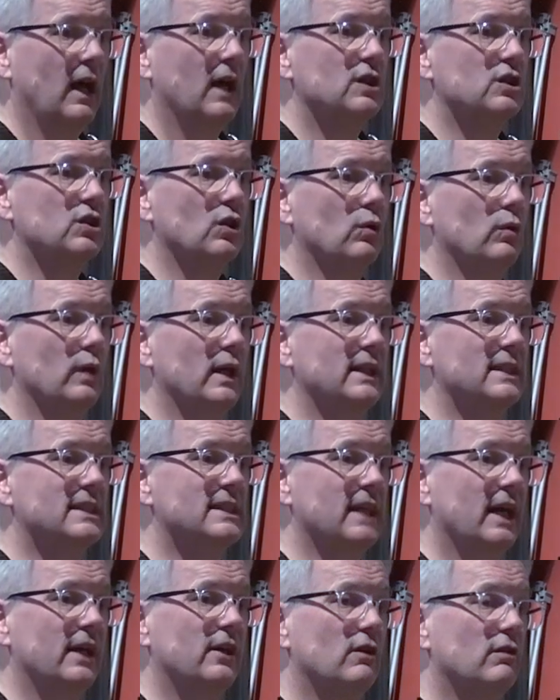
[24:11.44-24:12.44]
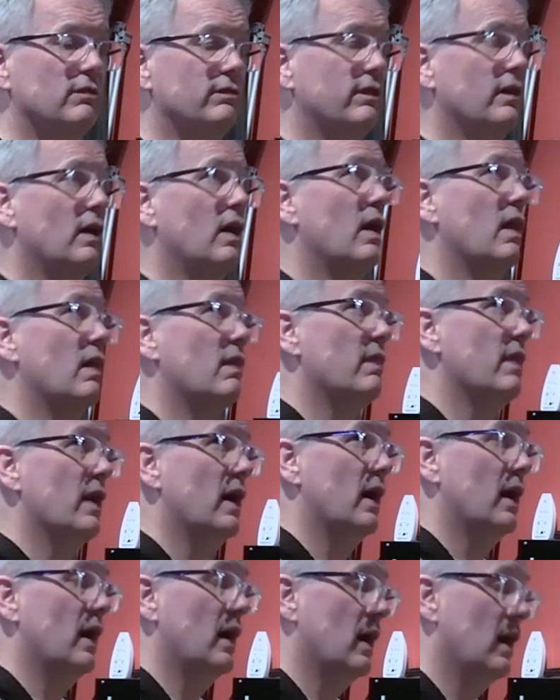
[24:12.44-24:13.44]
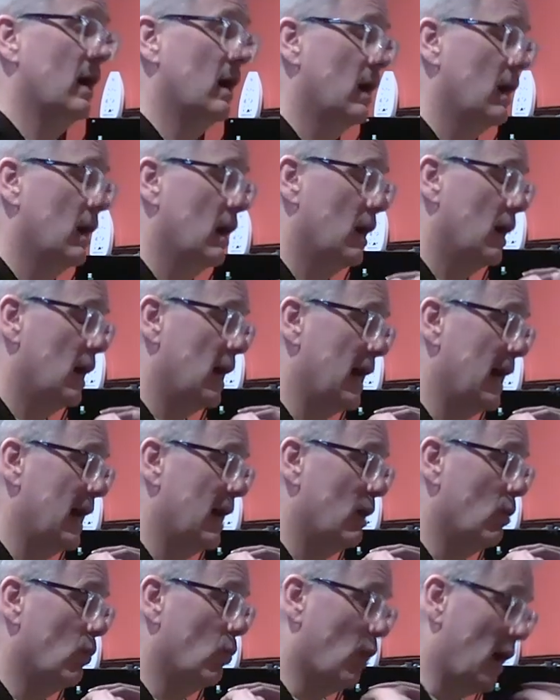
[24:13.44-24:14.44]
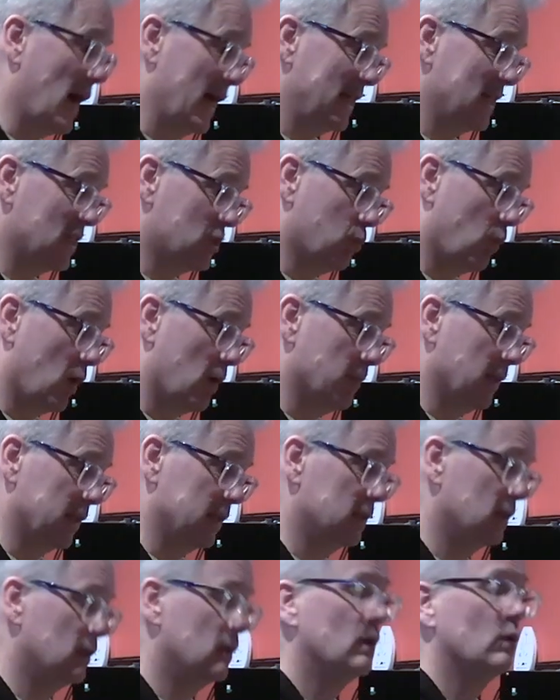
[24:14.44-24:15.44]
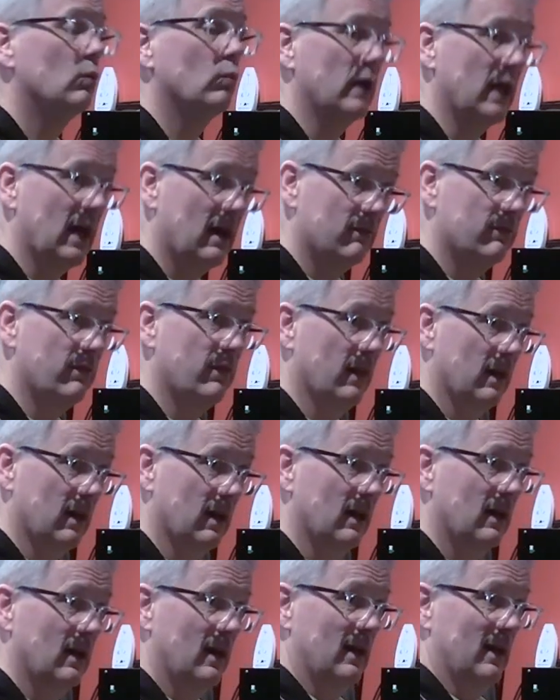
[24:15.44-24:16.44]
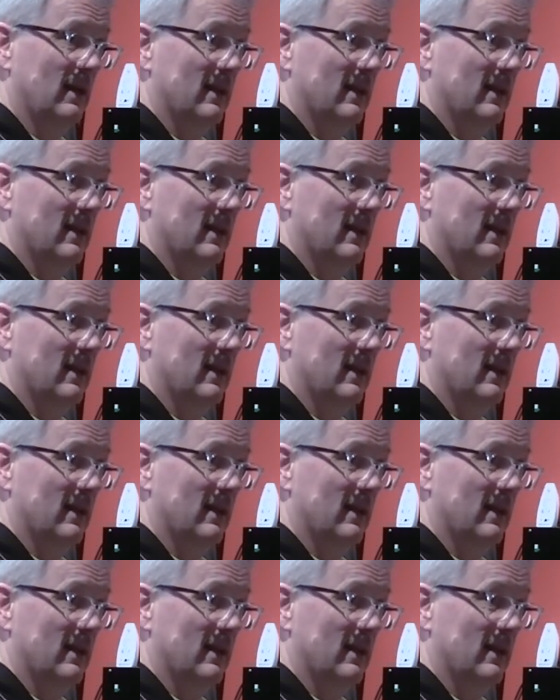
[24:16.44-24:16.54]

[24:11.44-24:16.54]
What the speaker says: So instead of the wise woman, we have the